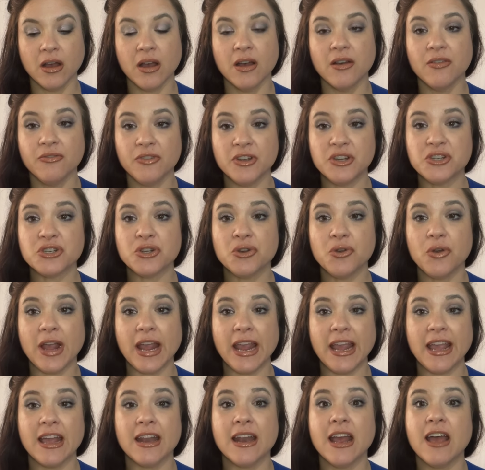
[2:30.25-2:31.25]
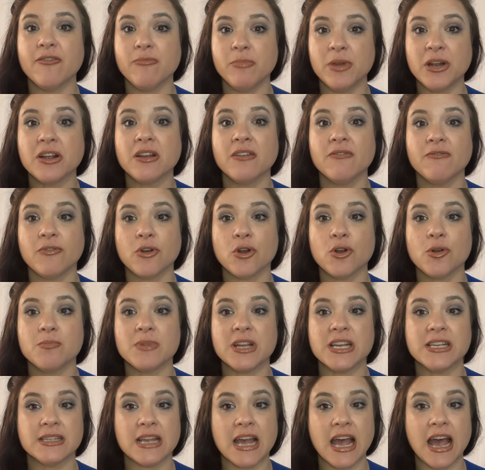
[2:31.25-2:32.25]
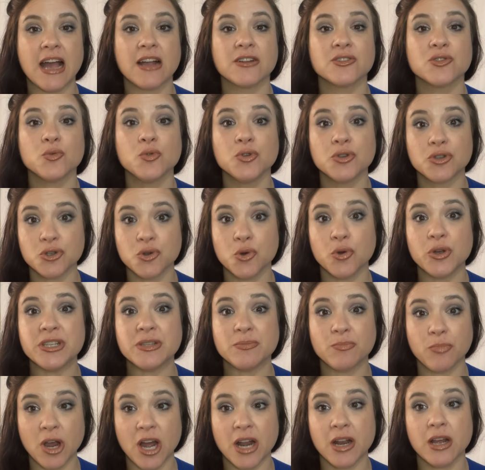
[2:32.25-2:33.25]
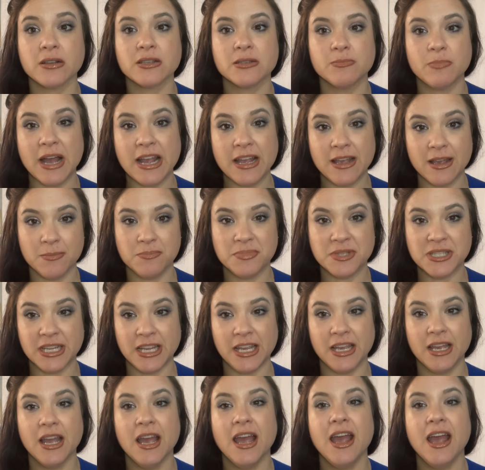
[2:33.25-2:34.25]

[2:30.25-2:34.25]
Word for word: official and have been confirmed as actual choice products by Ipsy,